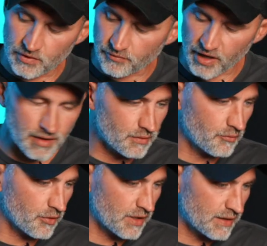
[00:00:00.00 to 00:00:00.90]
Right?
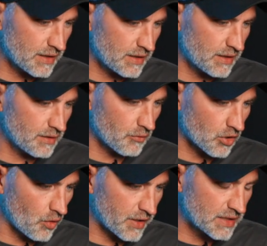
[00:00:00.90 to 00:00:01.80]
We're
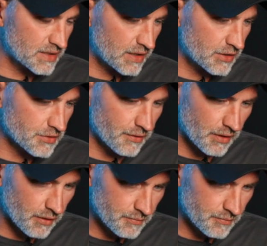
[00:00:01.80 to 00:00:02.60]
going into the intro here.